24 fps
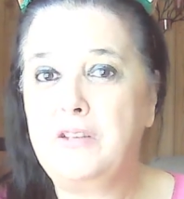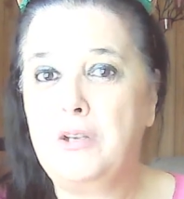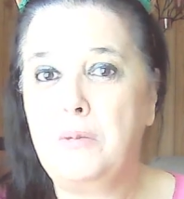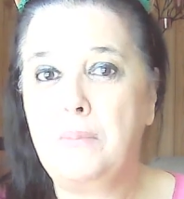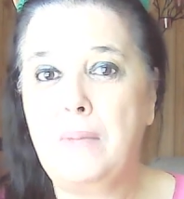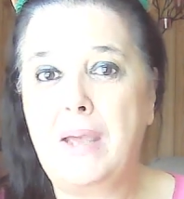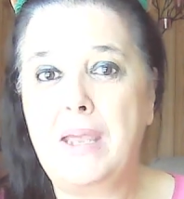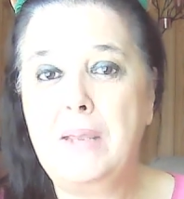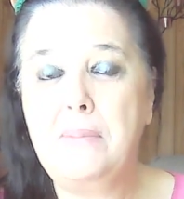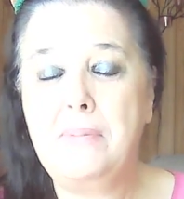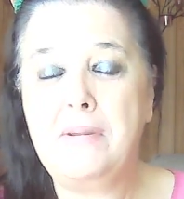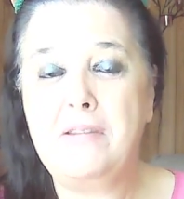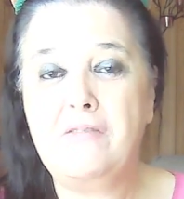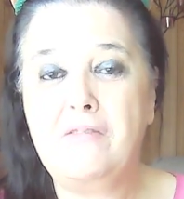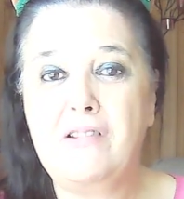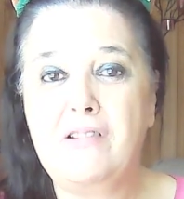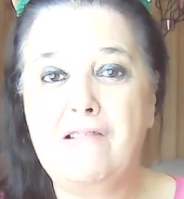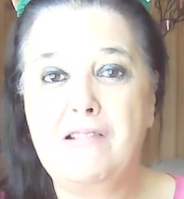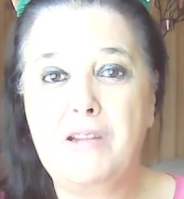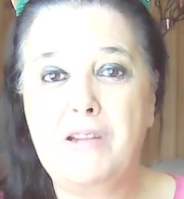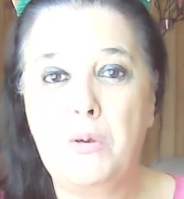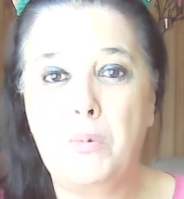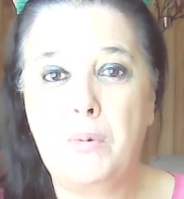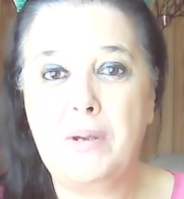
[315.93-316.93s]
you may be
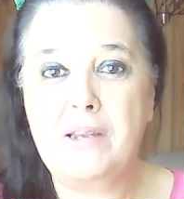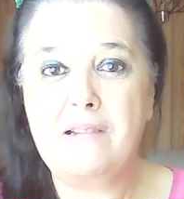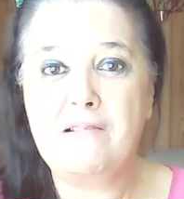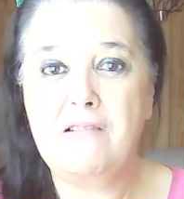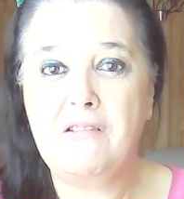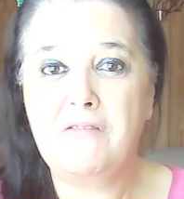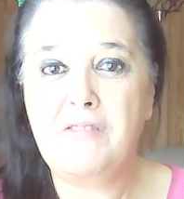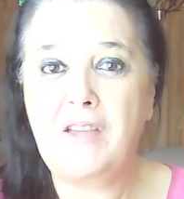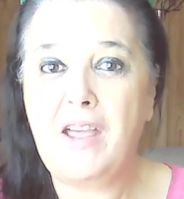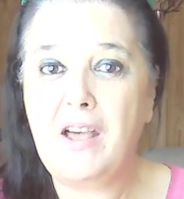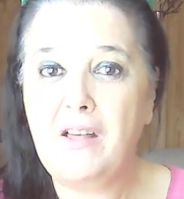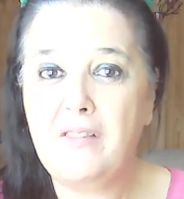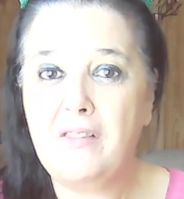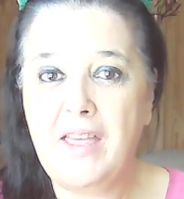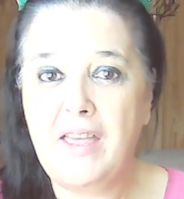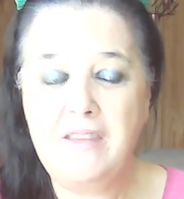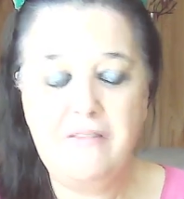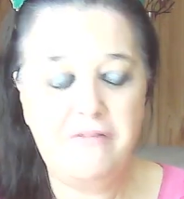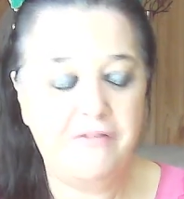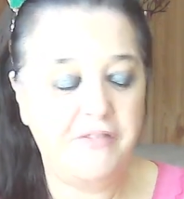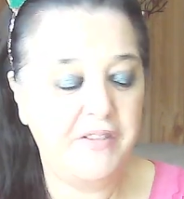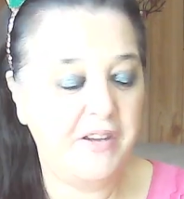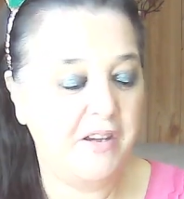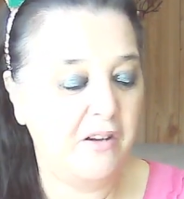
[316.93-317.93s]
very aware of how they
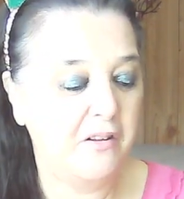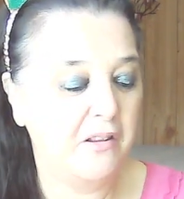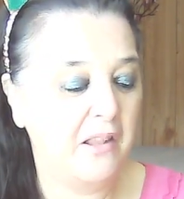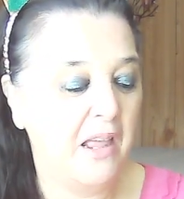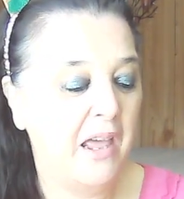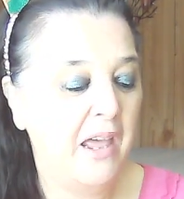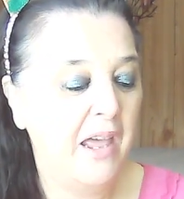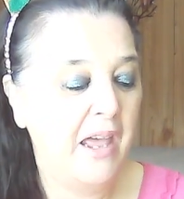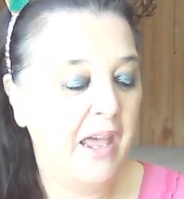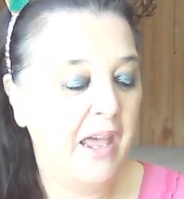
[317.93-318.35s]
feel.